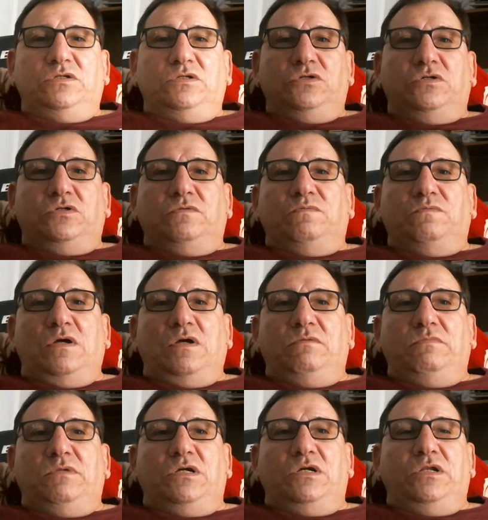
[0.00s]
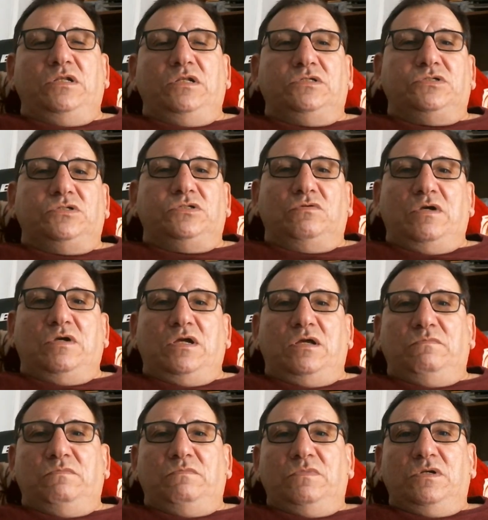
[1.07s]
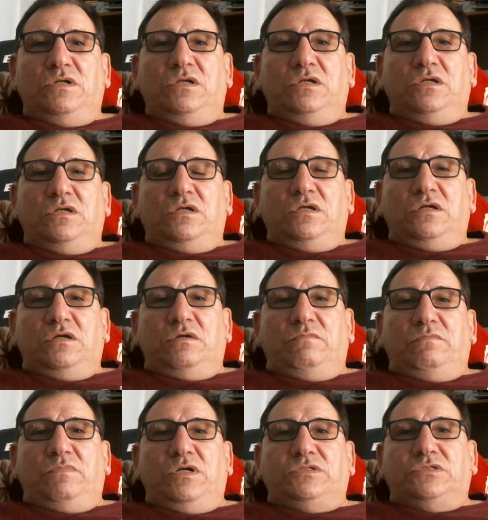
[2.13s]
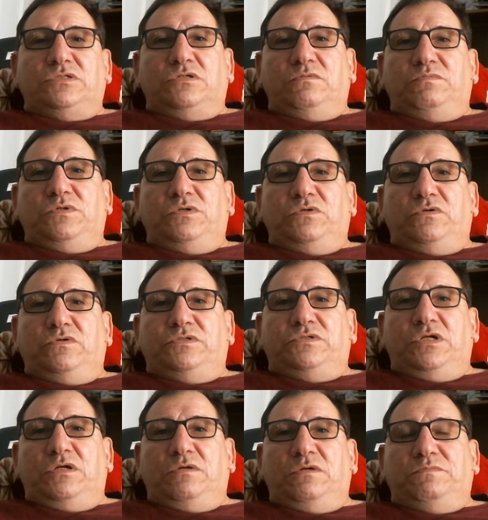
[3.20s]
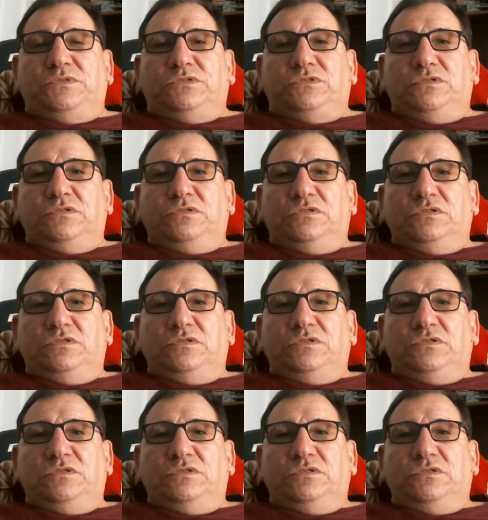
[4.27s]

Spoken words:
You can find me on Instagram at Mike's Computer Tips,